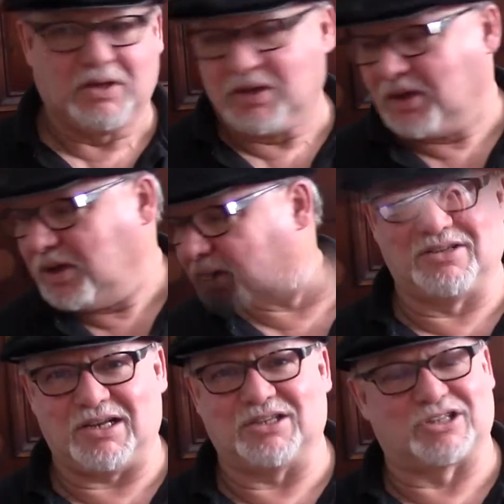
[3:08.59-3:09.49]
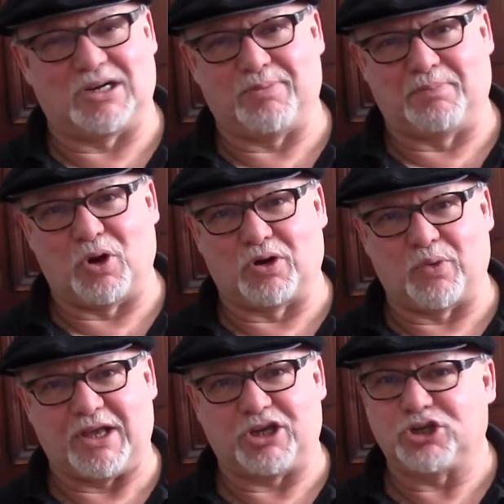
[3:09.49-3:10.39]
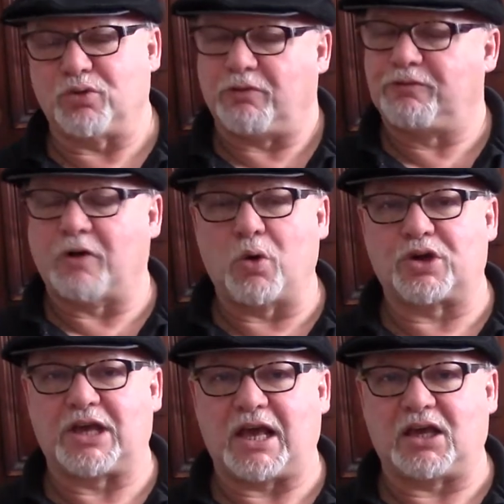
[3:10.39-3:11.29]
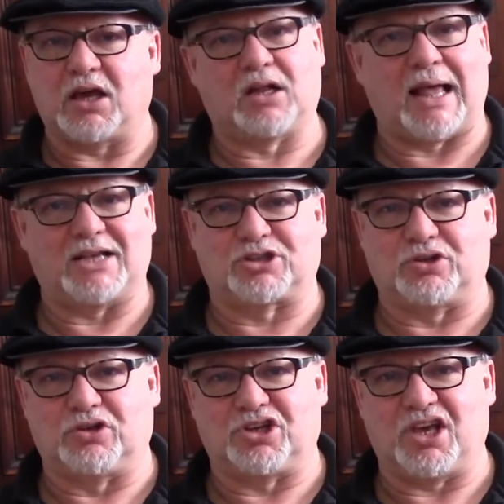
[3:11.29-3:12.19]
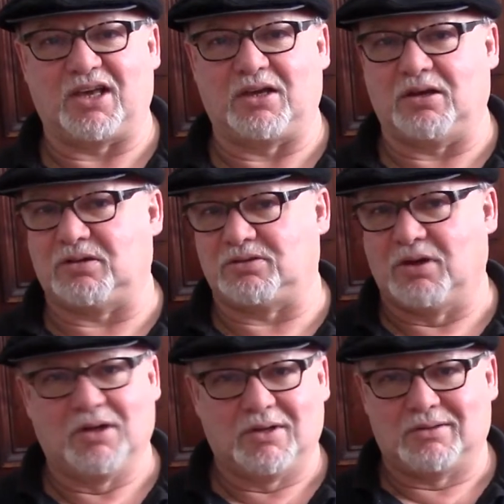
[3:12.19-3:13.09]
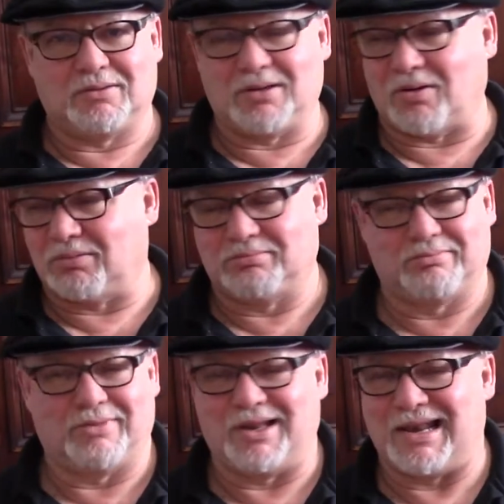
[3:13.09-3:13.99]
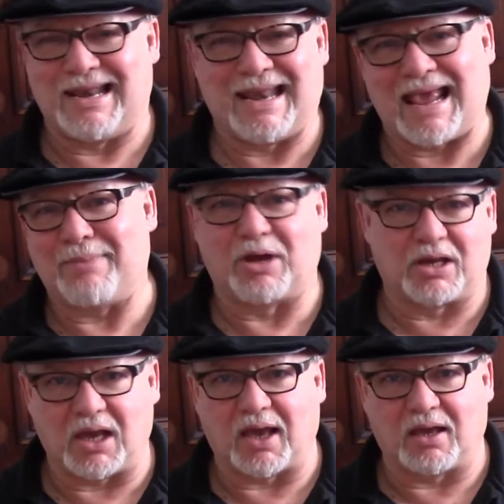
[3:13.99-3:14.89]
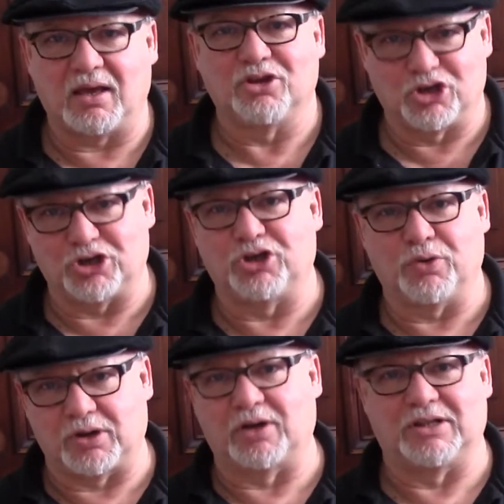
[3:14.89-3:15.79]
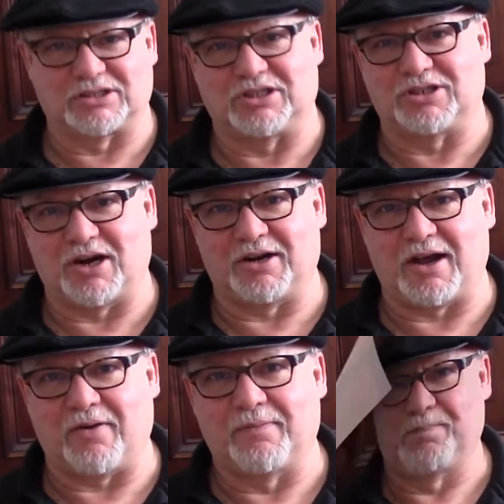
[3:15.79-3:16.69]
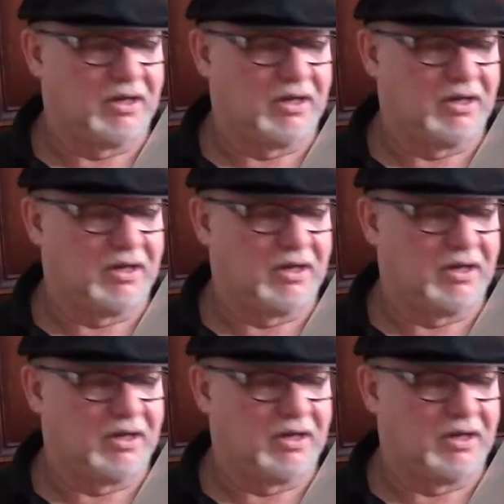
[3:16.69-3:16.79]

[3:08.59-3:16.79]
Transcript: Uh, Dean is going to be blown away. You can do a folk gig, a classical gig, and, you know, name a gig, you can do it on this guitar now.